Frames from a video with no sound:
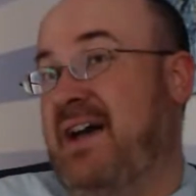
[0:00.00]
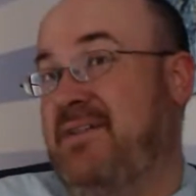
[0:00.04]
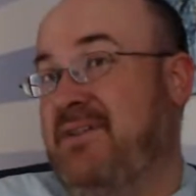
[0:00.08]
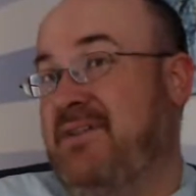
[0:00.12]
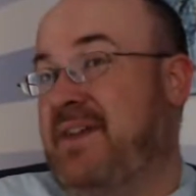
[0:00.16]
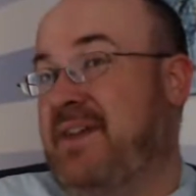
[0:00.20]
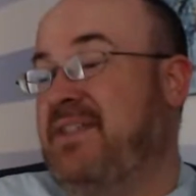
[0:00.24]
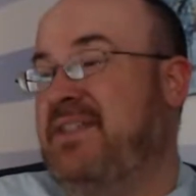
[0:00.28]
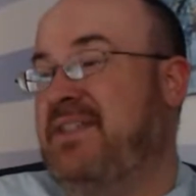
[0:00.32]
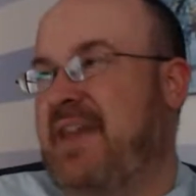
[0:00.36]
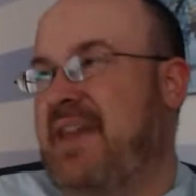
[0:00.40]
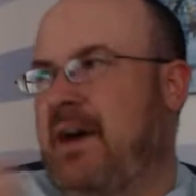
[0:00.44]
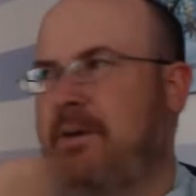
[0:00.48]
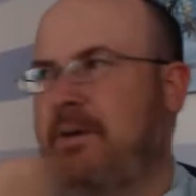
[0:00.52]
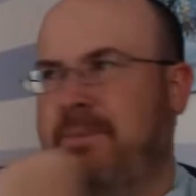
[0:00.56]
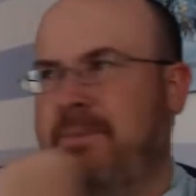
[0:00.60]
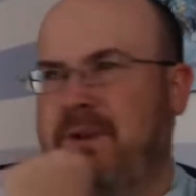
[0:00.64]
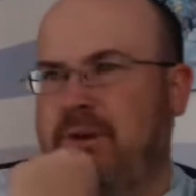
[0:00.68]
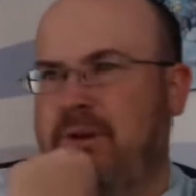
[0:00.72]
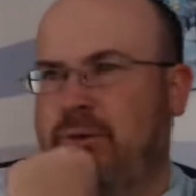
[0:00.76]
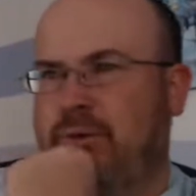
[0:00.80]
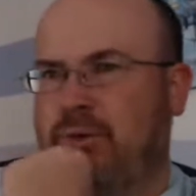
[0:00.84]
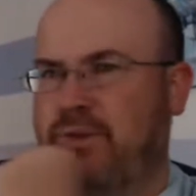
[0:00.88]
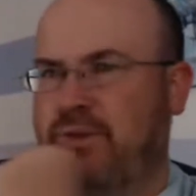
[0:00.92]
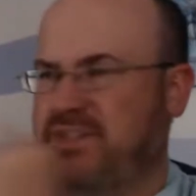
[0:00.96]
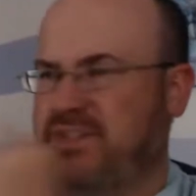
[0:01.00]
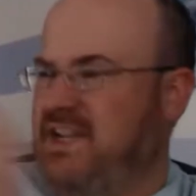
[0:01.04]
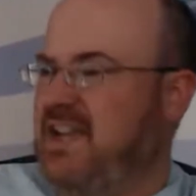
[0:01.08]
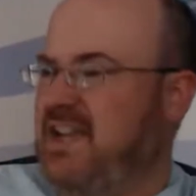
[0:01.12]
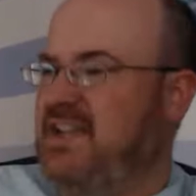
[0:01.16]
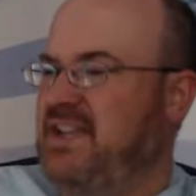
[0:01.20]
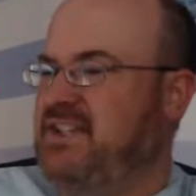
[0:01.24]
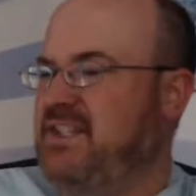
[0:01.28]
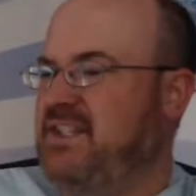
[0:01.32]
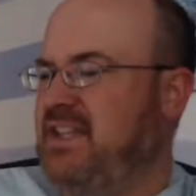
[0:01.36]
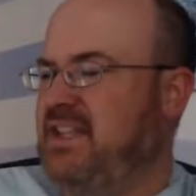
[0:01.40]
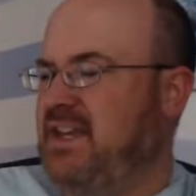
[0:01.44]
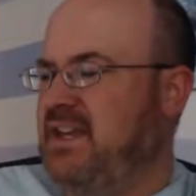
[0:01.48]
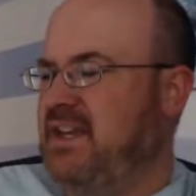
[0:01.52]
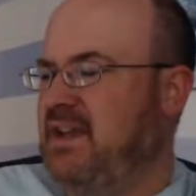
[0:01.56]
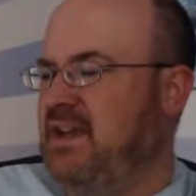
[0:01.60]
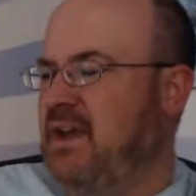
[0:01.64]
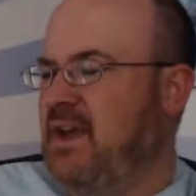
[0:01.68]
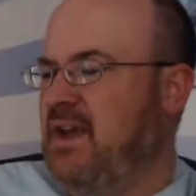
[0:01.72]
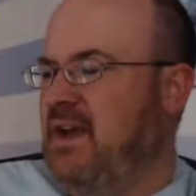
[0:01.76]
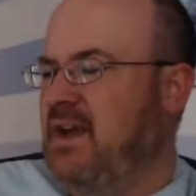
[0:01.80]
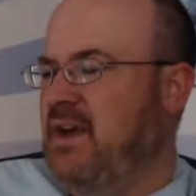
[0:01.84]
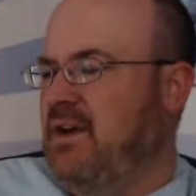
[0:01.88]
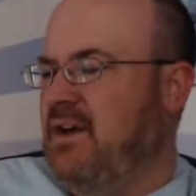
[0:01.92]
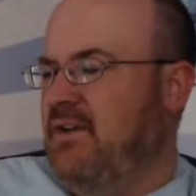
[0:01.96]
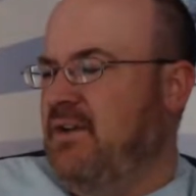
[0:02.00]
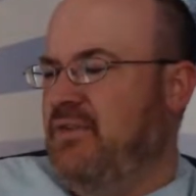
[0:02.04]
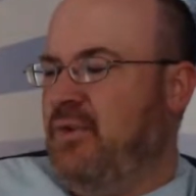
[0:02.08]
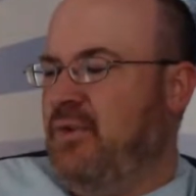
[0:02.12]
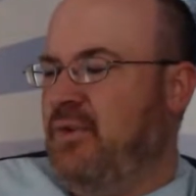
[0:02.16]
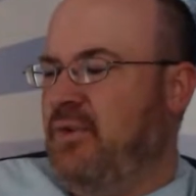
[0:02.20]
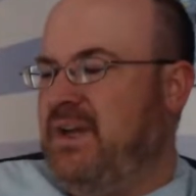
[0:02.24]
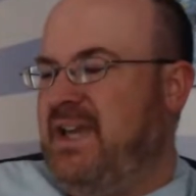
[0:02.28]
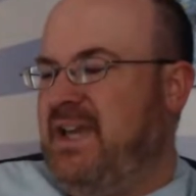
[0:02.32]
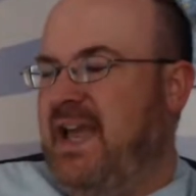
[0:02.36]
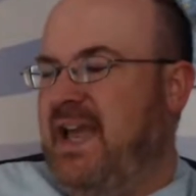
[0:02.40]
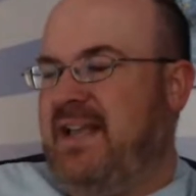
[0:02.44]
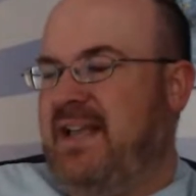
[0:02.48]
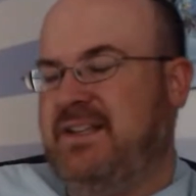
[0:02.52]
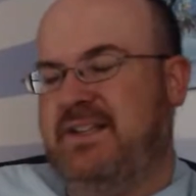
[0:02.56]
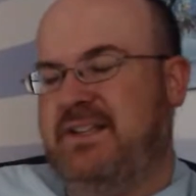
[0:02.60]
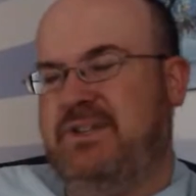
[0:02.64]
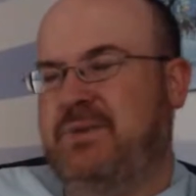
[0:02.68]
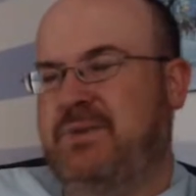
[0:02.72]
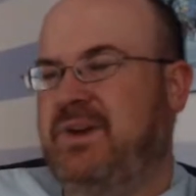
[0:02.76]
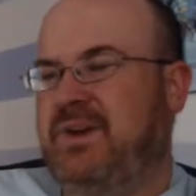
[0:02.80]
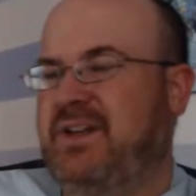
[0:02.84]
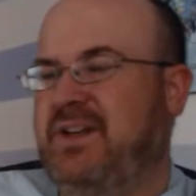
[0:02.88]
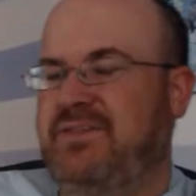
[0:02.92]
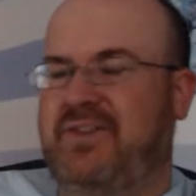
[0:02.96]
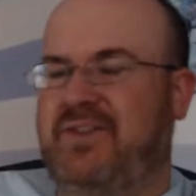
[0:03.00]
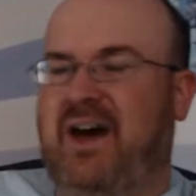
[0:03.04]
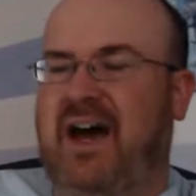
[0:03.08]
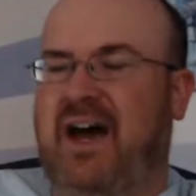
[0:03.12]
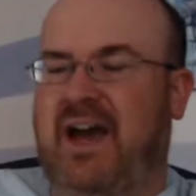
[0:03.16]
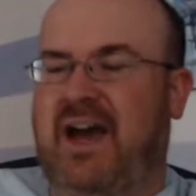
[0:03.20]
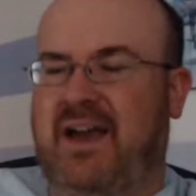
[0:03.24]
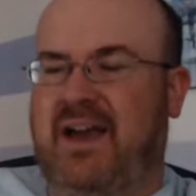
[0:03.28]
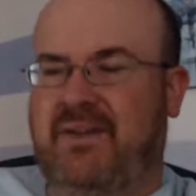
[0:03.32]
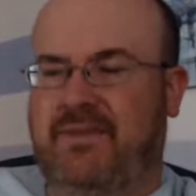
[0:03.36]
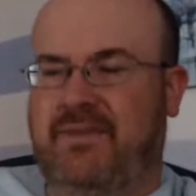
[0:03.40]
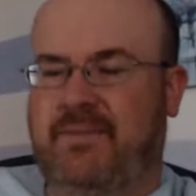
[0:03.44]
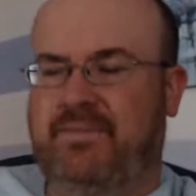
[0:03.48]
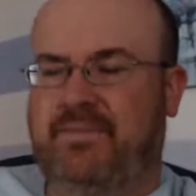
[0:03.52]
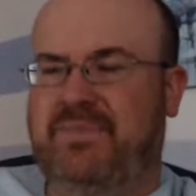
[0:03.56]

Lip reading: I think that would be cool. Change the 48 to the 25.